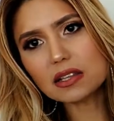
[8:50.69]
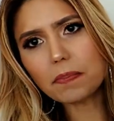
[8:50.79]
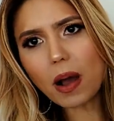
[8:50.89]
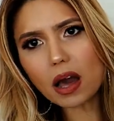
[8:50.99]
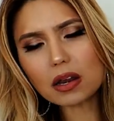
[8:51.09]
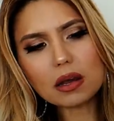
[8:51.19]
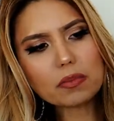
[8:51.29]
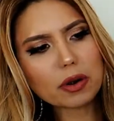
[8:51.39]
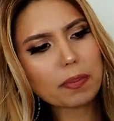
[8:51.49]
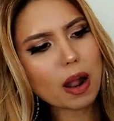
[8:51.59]
the
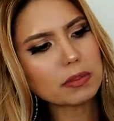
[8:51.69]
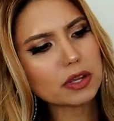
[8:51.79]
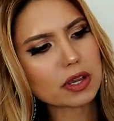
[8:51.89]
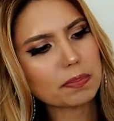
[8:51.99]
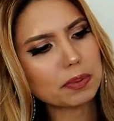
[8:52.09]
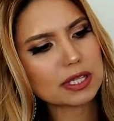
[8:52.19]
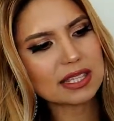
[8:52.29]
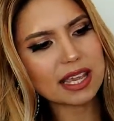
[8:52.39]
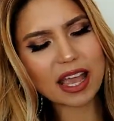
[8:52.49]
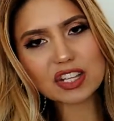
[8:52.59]
bottom where probably you can put
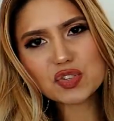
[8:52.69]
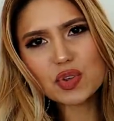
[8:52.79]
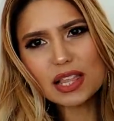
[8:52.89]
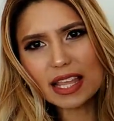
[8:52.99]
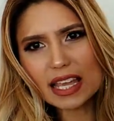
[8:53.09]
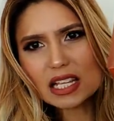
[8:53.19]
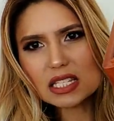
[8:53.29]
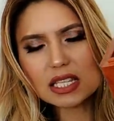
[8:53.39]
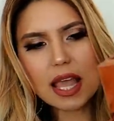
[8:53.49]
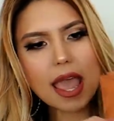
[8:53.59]
the extra
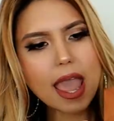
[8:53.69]
links,